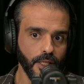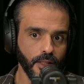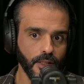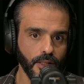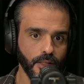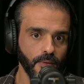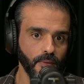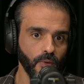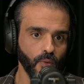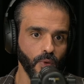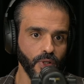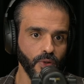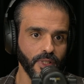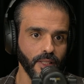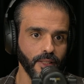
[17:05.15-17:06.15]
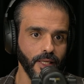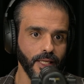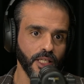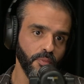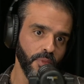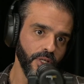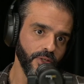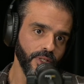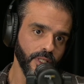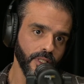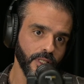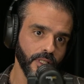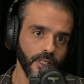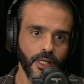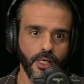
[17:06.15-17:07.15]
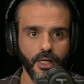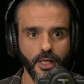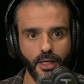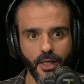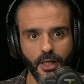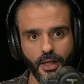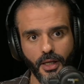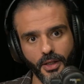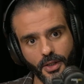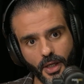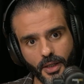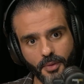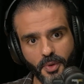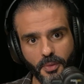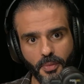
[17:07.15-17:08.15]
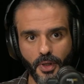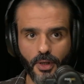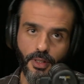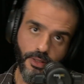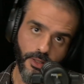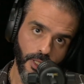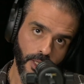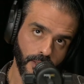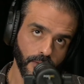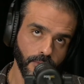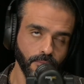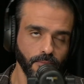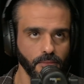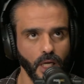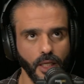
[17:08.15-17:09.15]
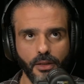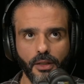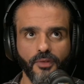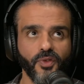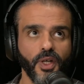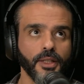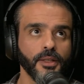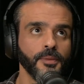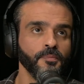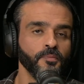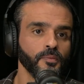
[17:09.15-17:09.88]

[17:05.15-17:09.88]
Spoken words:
is when you said experience, young people or intellect. I love that.